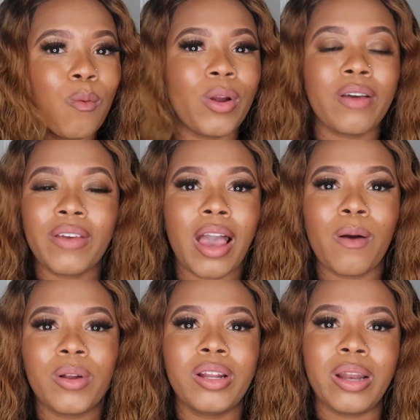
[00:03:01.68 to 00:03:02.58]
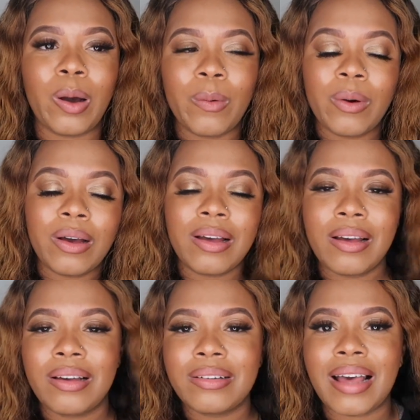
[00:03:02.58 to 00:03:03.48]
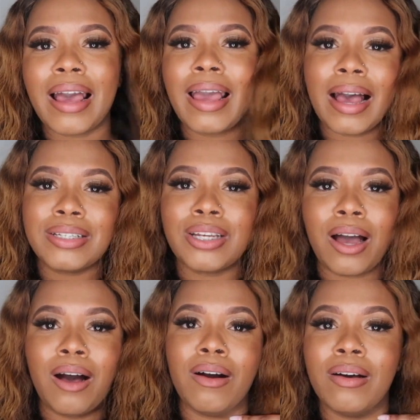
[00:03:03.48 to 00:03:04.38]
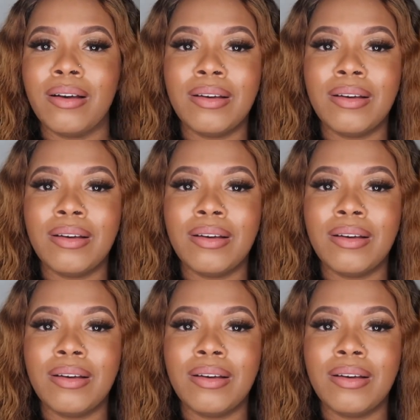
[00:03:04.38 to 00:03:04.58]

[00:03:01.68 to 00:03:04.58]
whatever y'all wanna know, I got y'all.